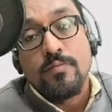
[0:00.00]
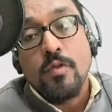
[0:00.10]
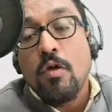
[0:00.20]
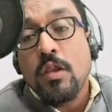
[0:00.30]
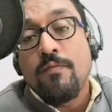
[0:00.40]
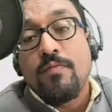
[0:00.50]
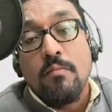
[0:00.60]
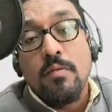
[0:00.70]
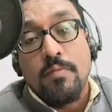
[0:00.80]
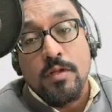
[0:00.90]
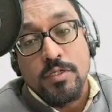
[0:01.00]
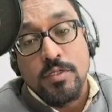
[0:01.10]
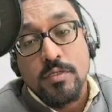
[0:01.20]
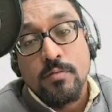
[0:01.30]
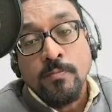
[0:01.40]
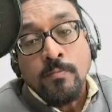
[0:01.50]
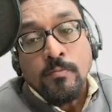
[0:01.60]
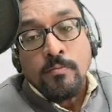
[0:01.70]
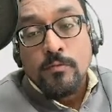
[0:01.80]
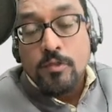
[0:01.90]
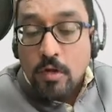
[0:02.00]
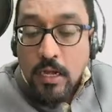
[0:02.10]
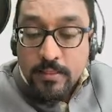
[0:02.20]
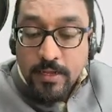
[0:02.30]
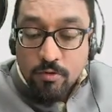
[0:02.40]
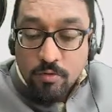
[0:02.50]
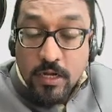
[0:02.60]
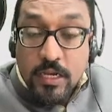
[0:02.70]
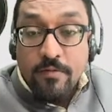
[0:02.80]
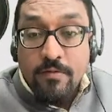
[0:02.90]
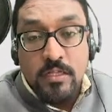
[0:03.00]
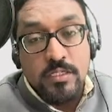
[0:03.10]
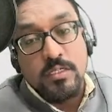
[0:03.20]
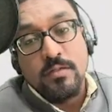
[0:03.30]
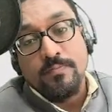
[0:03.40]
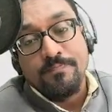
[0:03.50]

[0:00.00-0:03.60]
or give thumb impressions. So Gandhi took written evidences.